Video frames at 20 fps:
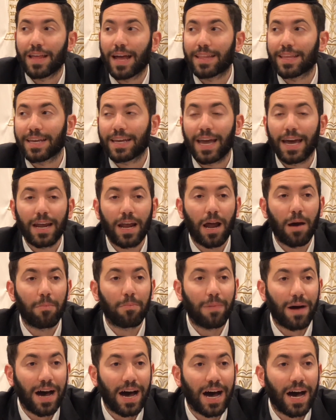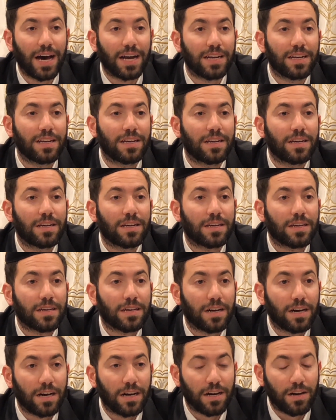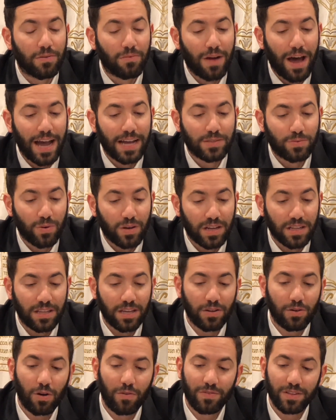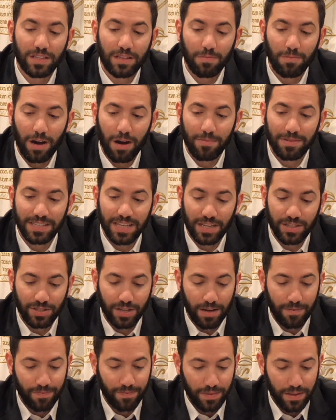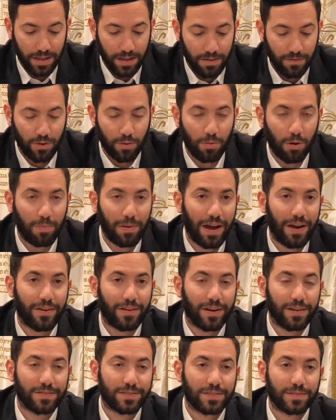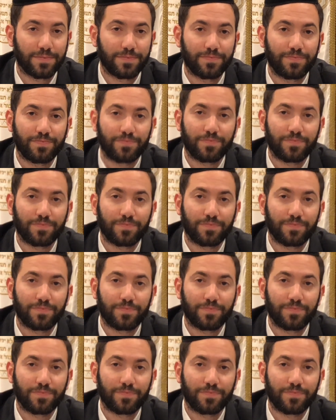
that the Gan Ramban writes. We'll continue hopefully tomorrow, Bezrat Hashem. A few more paragraphs.